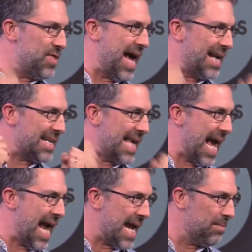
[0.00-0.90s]
that
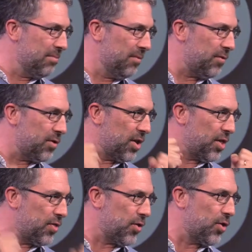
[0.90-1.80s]
game for the
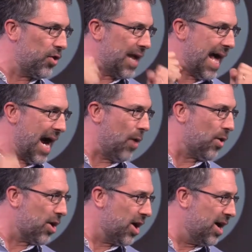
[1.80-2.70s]
third
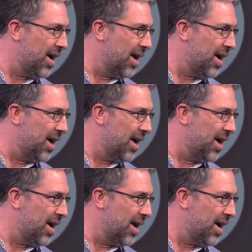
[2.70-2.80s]
hour